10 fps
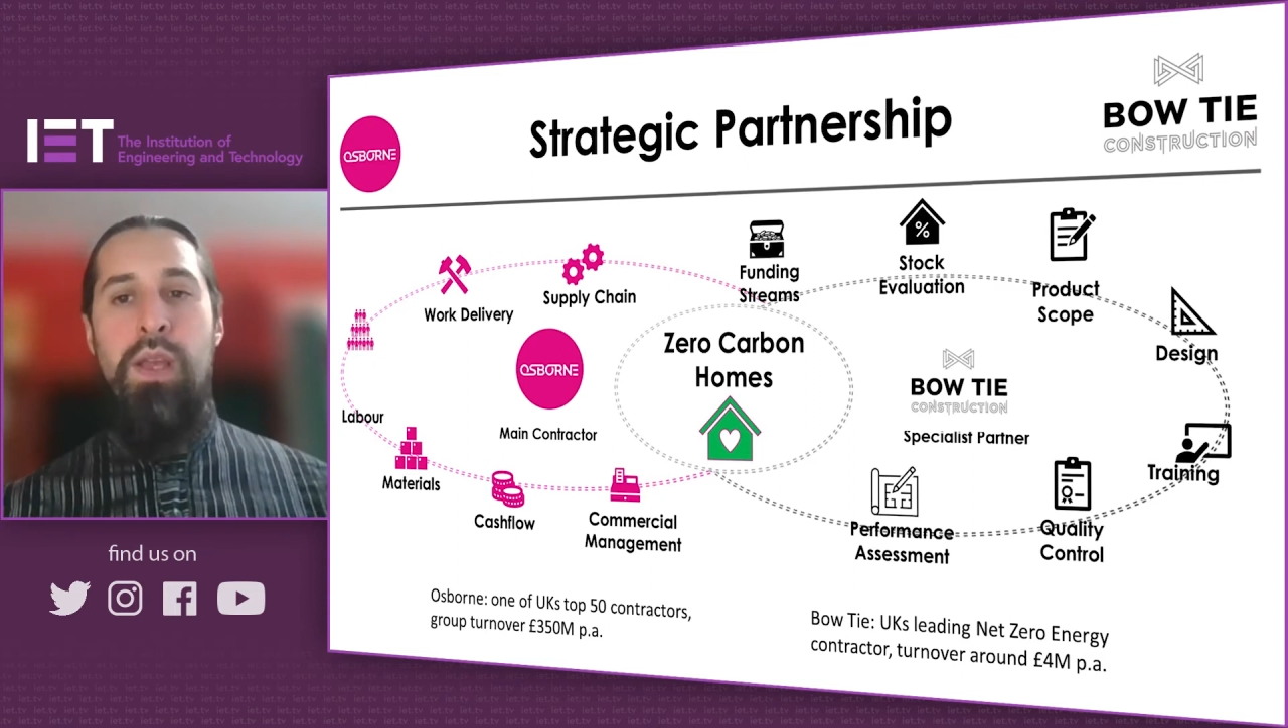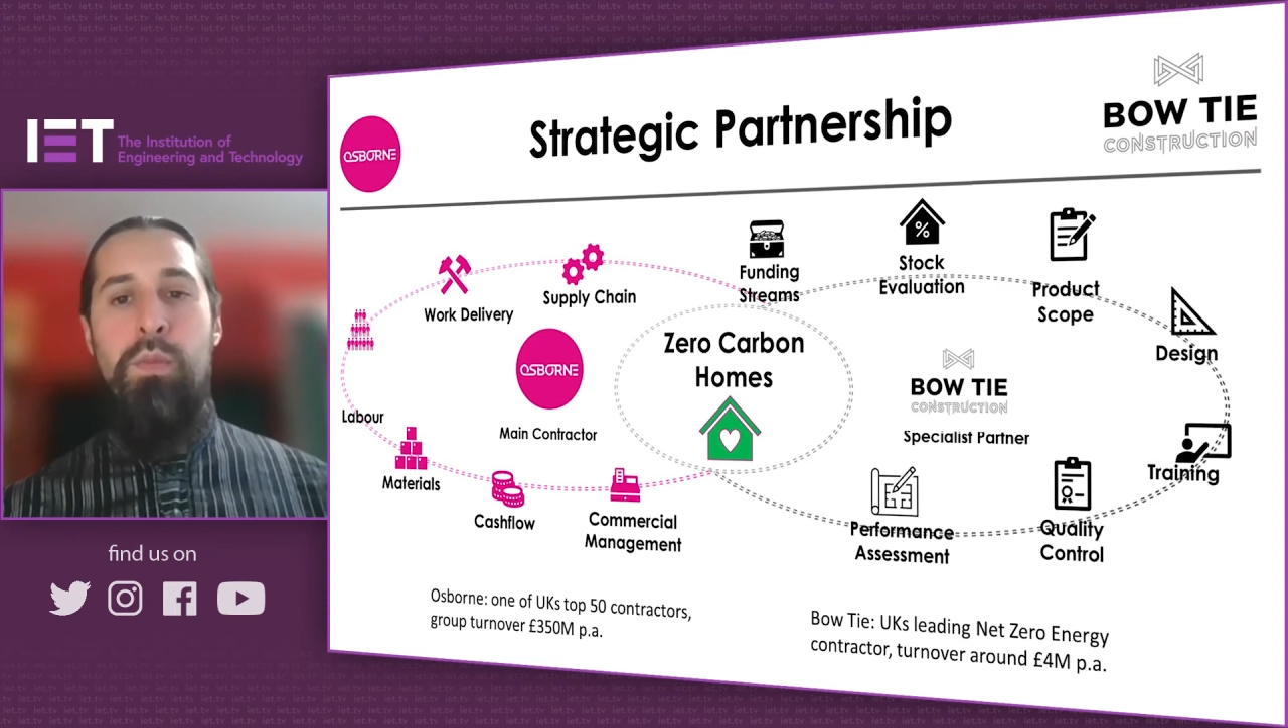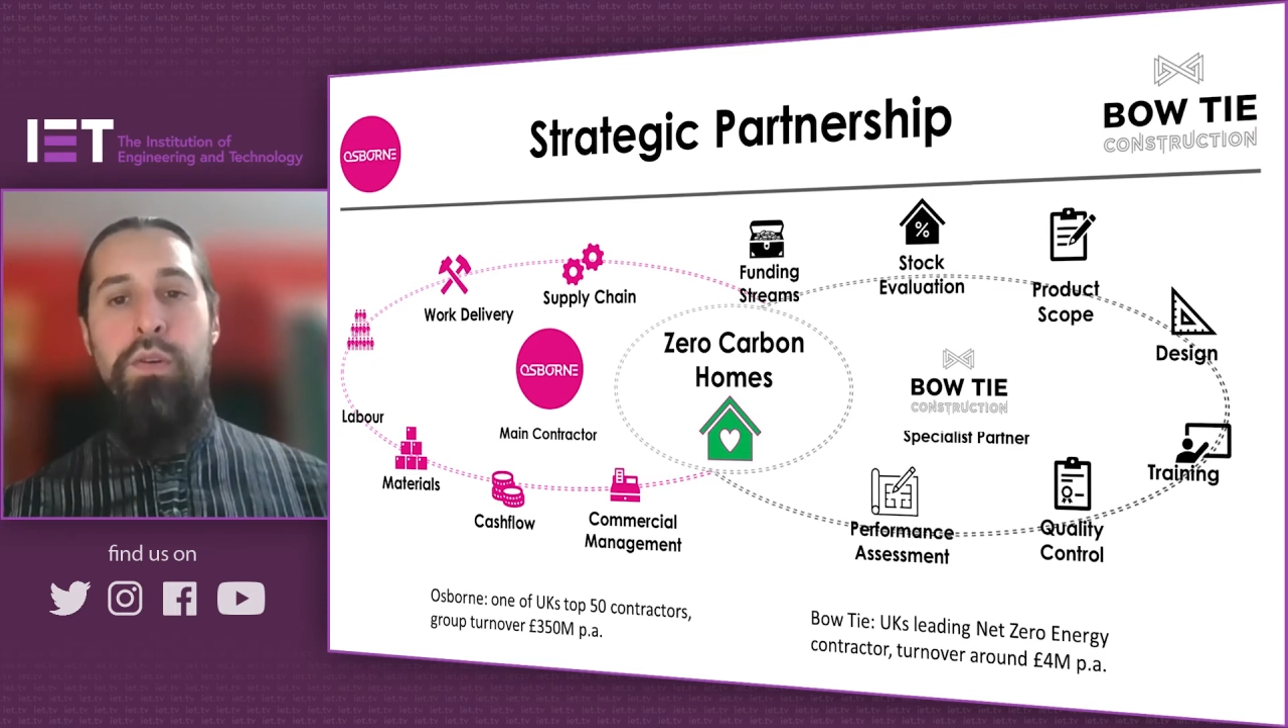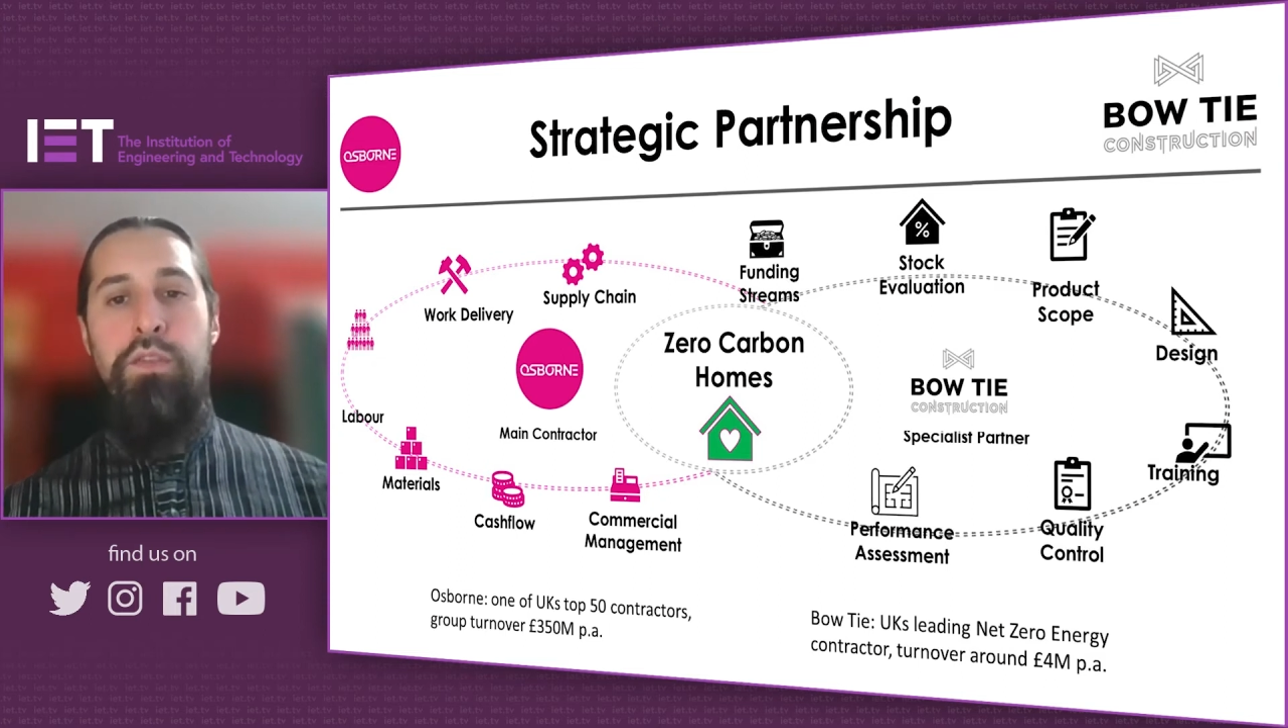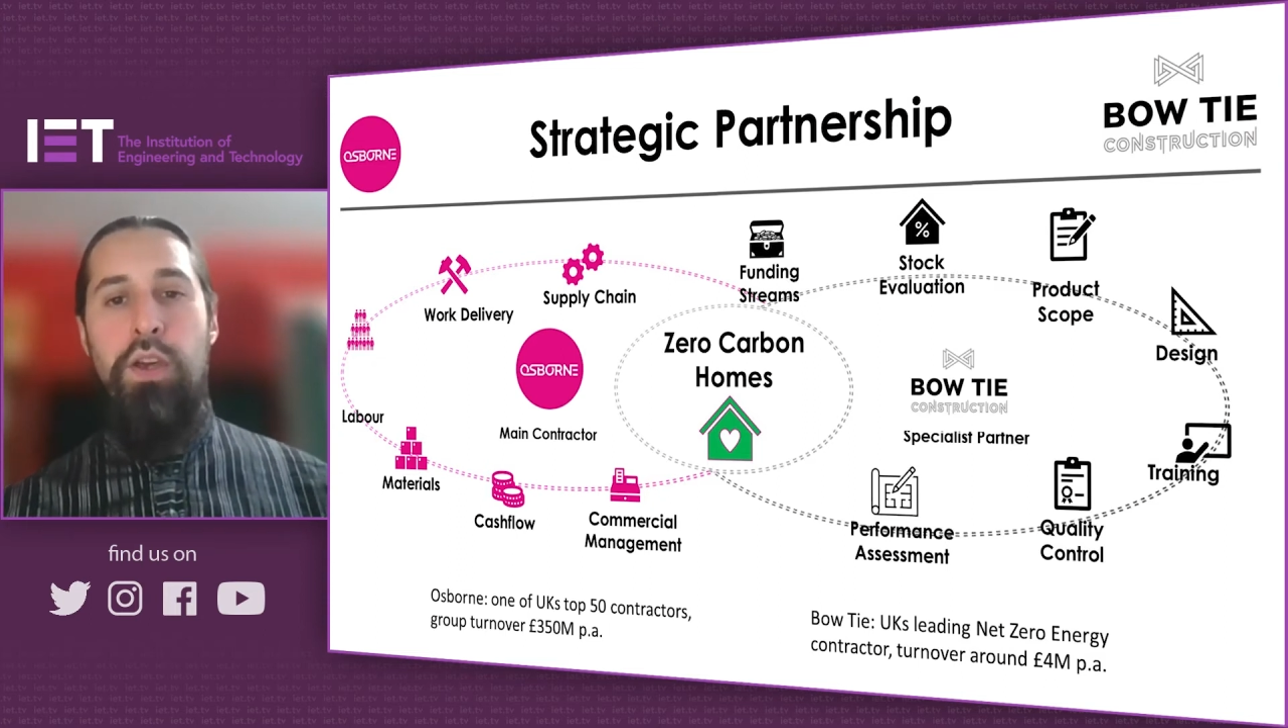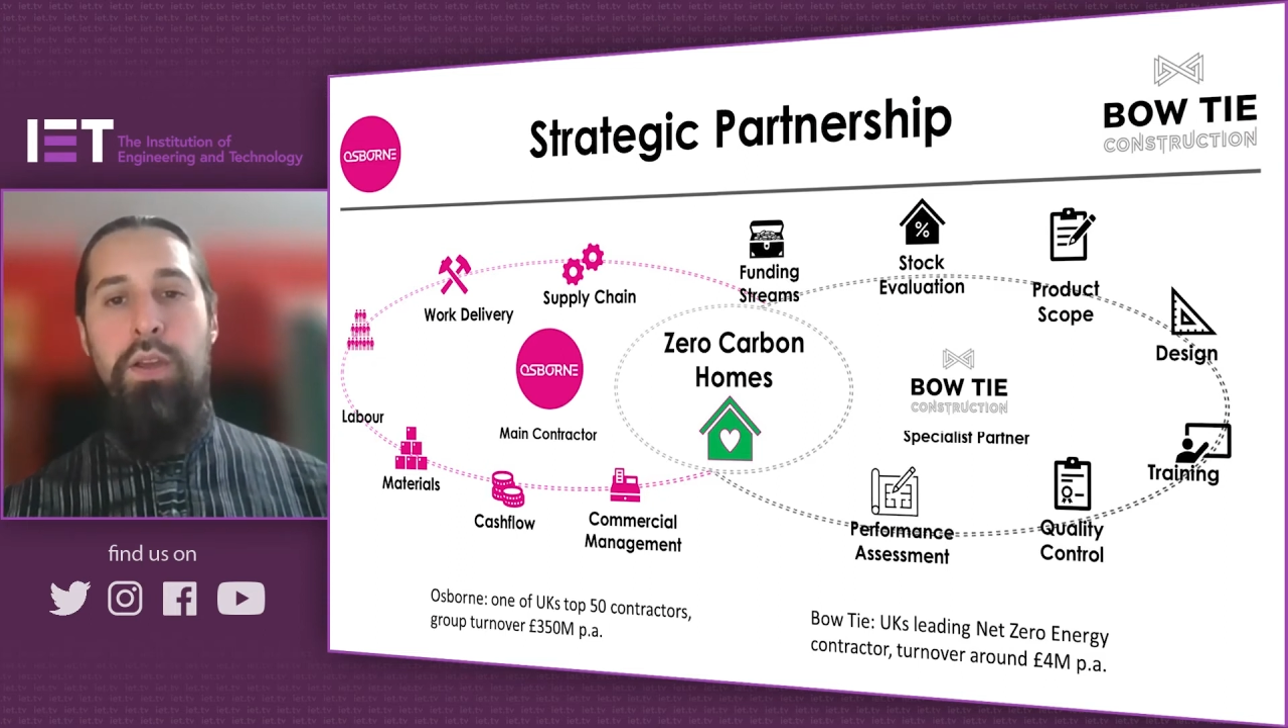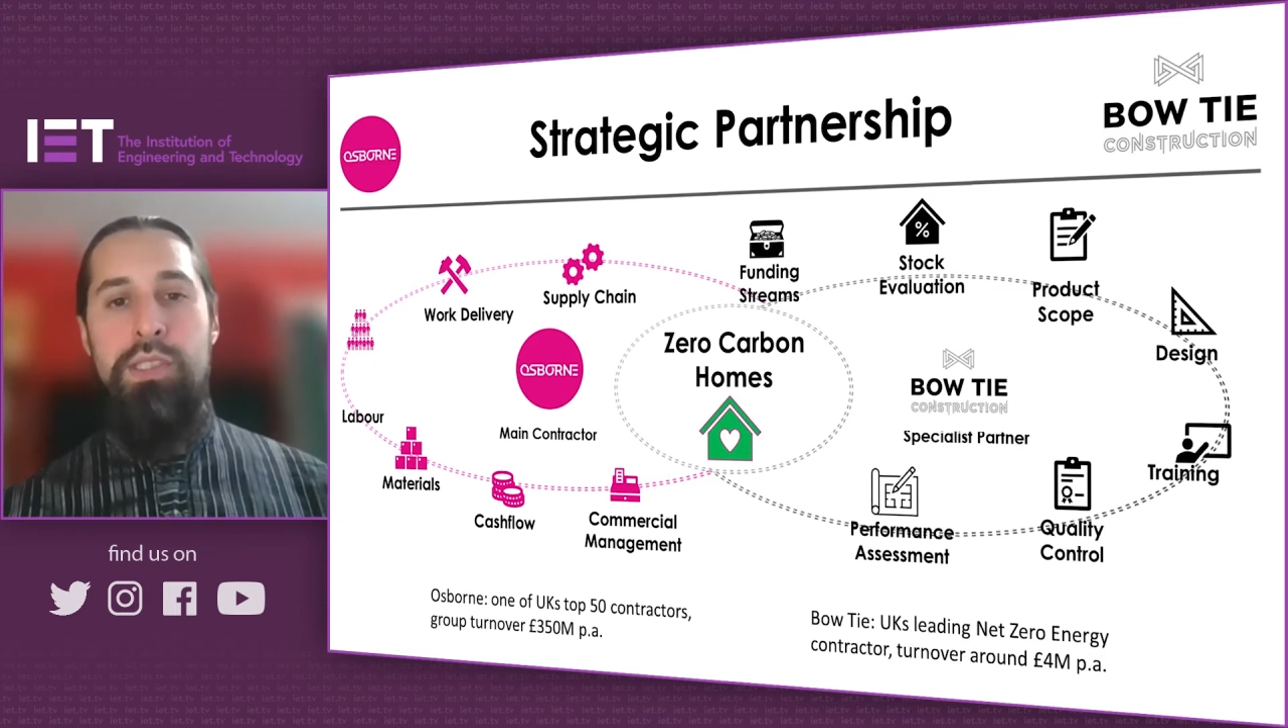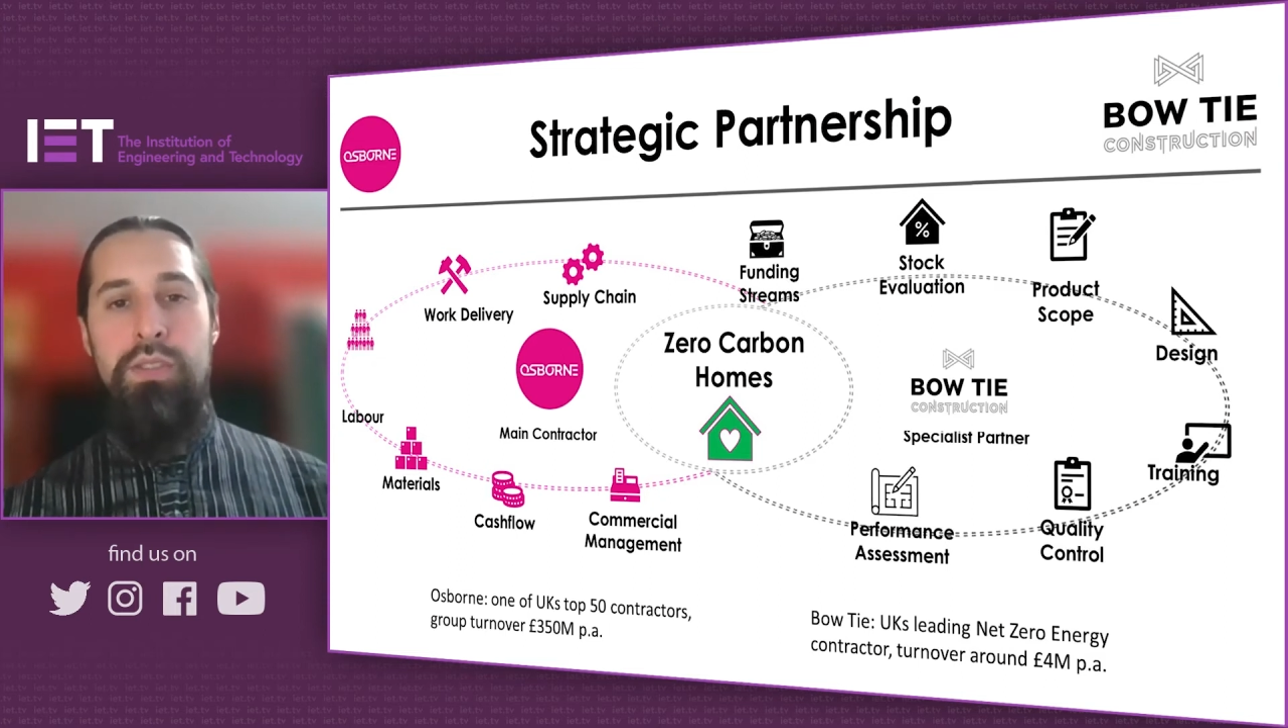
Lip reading: more focused